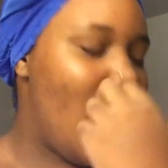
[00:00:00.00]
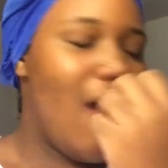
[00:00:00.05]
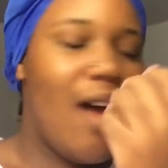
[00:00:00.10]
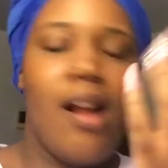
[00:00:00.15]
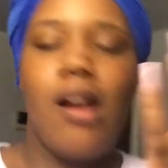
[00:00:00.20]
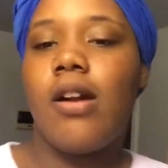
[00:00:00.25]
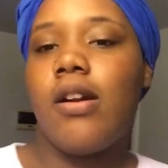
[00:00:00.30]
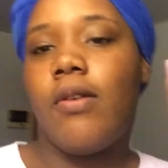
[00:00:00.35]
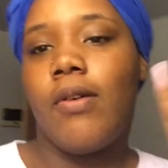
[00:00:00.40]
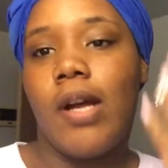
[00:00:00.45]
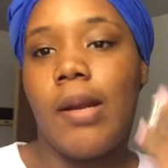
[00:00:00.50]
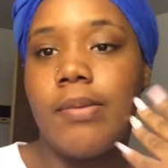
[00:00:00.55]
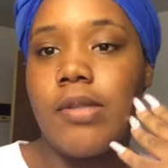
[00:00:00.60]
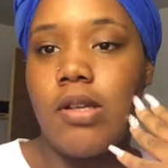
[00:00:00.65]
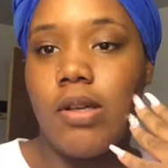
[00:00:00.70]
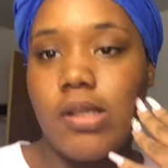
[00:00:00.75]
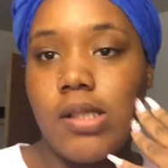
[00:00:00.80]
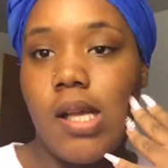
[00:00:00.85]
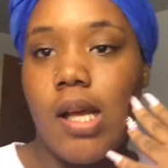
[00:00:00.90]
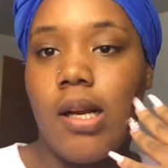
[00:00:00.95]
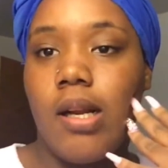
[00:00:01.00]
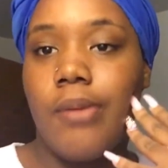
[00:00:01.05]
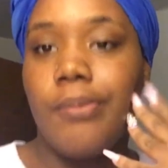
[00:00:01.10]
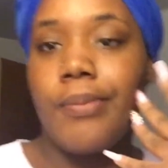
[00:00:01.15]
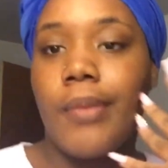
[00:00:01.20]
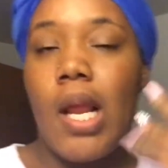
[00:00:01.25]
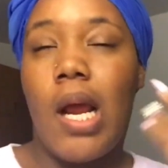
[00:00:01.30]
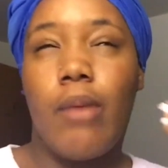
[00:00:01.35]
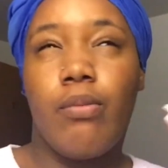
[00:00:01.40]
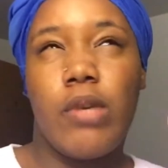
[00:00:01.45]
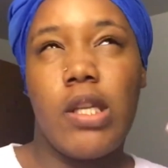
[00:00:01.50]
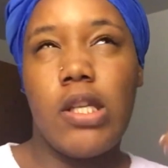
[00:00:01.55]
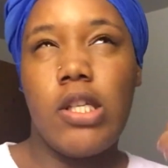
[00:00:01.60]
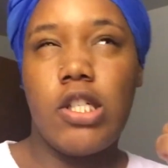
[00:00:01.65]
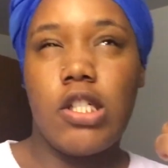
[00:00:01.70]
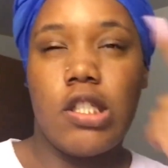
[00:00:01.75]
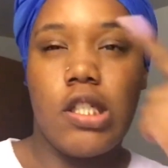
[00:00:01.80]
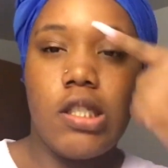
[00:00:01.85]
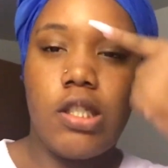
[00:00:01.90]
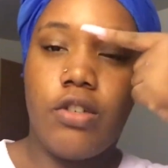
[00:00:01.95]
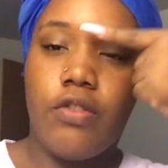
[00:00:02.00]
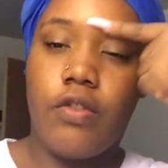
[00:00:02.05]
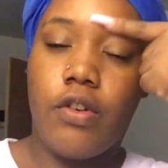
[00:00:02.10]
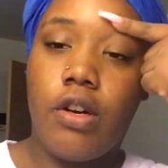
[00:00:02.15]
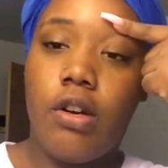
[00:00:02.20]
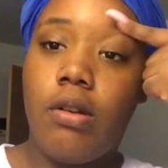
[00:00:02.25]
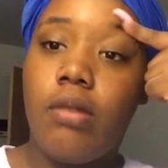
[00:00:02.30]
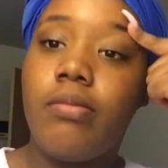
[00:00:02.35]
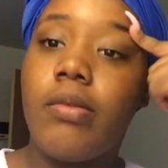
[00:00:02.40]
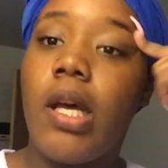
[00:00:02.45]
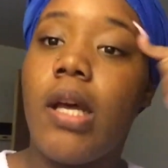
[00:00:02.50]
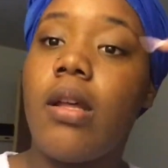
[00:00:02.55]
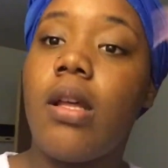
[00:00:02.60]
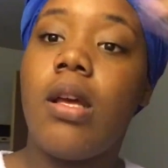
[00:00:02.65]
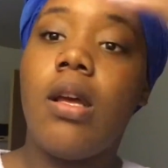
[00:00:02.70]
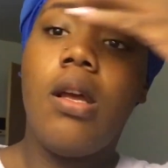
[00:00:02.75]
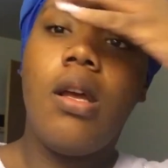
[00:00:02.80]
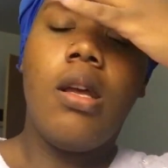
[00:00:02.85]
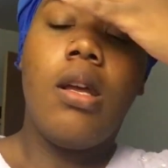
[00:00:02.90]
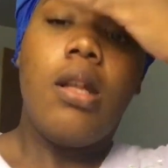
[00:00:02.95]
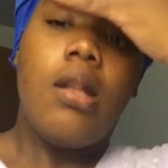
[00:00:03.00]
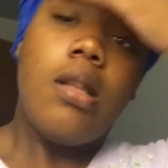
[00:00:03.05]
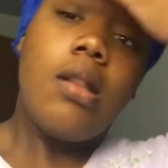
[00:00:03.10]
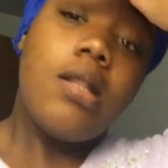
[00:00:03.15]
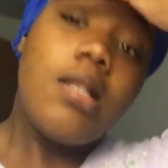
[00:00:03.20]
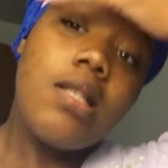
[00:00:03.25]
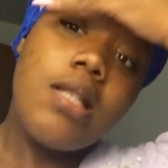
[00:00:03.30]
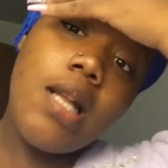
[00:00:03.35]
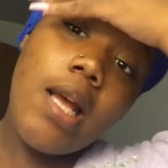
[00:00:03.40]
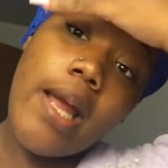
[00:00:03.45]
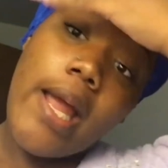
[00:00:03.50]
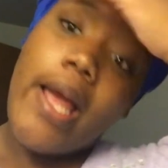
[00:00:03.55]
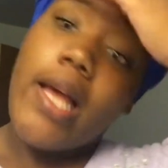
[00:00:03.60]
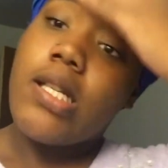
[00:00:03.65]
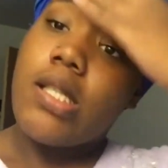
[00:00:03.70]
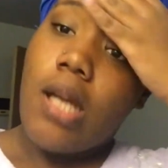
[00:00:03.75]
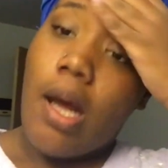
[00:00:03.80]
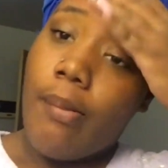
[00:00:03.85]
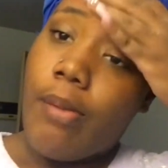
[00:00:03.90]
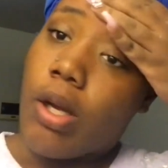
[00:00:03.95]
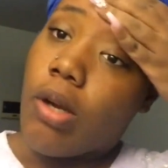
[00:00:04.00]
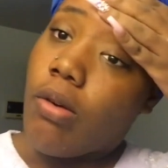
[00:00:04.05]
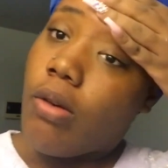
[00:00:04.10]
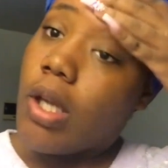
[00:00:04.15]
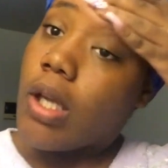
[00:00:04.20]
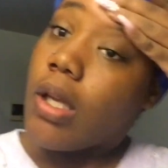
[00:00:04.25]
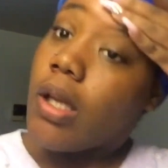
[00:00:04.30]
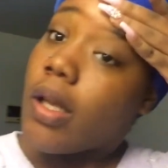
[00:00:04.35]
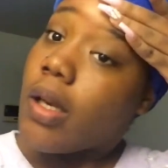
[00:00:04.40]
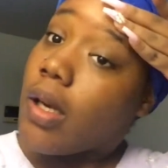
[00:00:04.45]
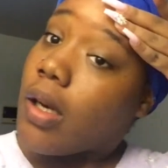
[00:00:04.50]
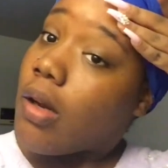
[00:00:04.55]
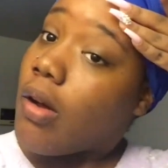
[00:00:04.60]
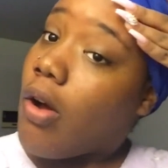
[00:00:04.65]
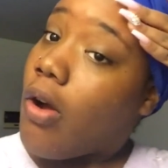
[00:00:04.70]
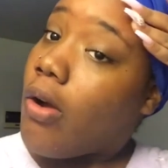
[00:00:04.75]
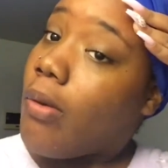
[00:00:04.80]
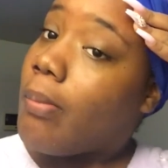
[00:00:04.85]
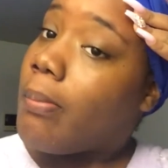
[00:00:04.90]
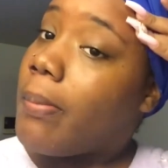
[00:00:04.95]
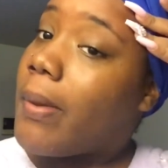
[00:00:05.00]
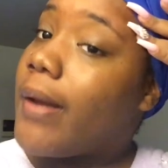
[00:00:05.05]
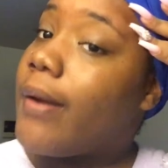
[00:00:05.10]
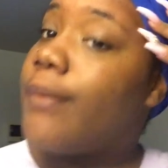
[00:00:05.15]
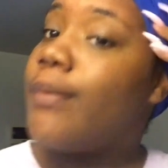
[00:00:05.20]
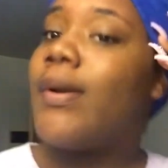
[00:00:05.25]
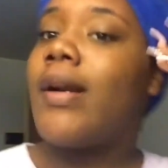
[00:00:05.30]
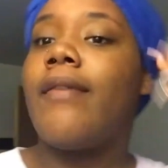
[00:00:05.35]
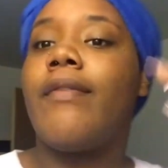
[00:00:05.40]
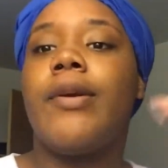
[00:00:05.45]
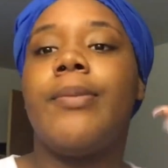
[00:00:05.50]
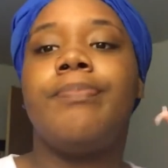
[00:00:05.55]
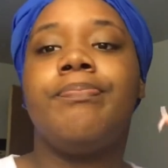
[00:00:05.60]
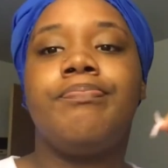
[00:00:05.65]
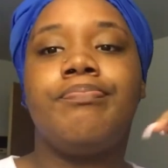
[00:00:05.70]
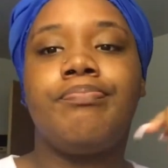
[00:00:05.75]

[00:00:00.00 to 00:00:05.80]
I don't know why I'm so excited. I'm really stressed for real. Like, this day has not been going good at all, but whatever.